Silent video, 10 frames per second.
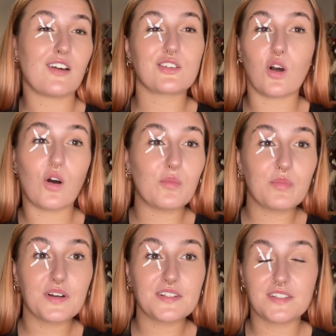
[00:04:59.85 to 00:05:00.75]
cotton
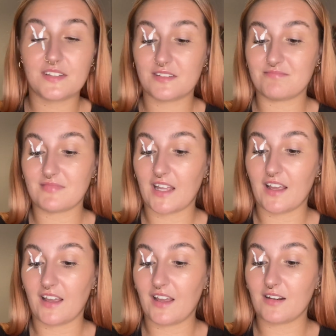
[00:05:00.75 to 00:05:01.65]
buds
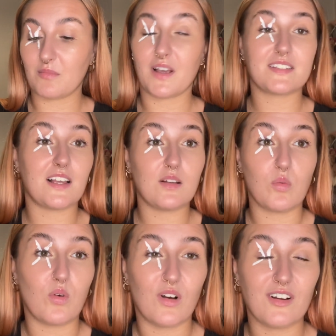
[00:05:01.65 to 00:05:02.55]
and micellar
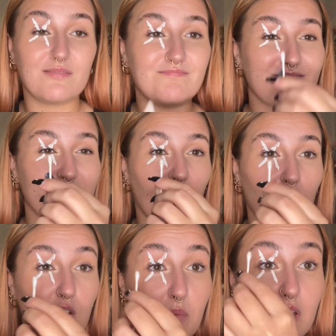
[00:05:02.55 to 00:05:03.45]
water are
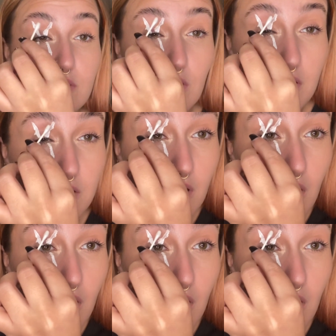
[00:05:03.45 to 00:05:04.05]
your best friend.